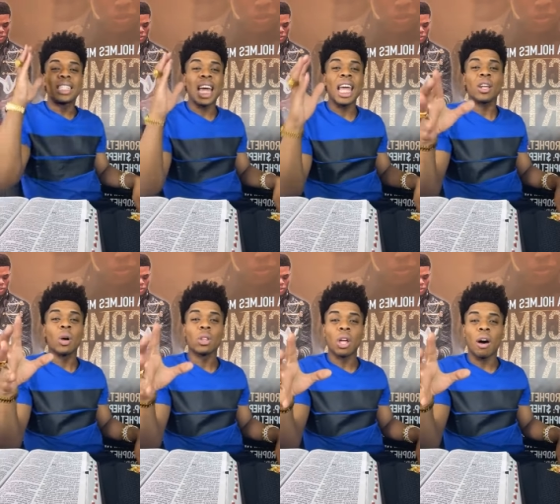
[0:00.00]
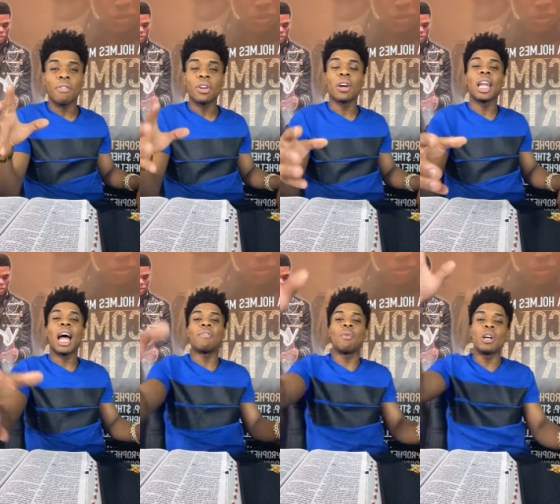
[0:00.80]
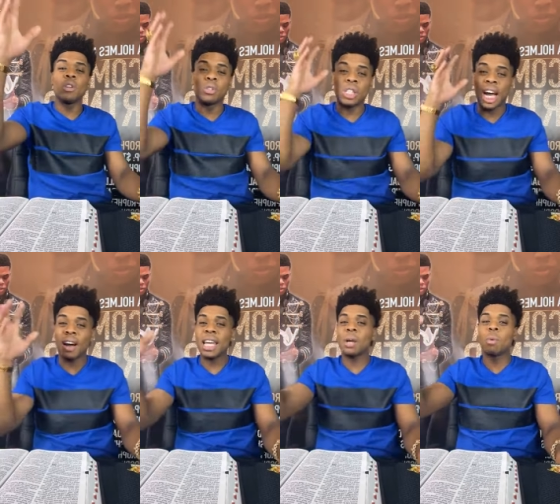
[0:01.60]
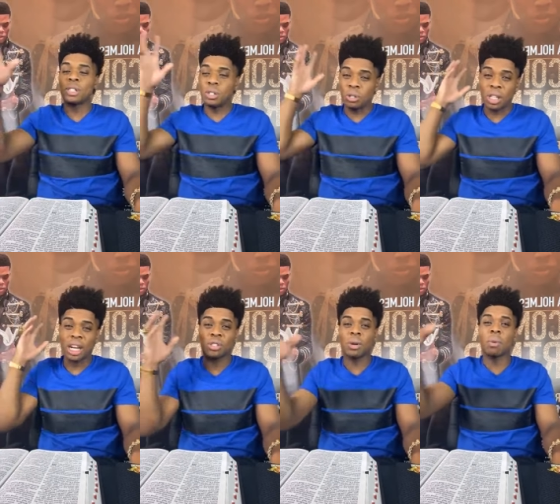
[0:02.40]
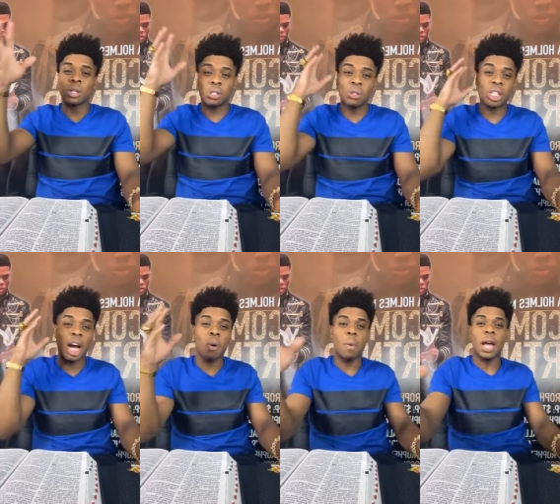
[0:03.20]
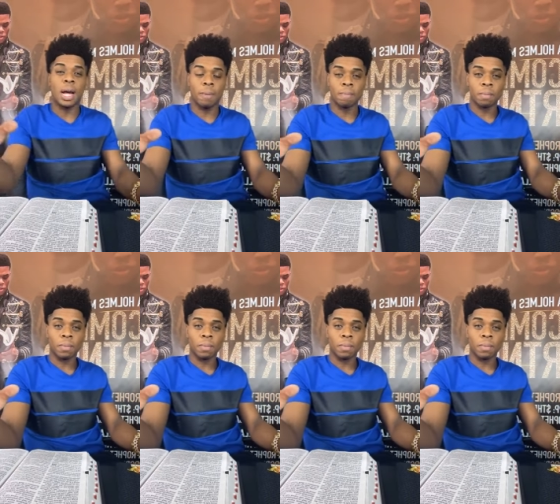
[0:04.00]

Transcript: Take no thought for your life, what you shall eat, what you shall drink, what you shall wear.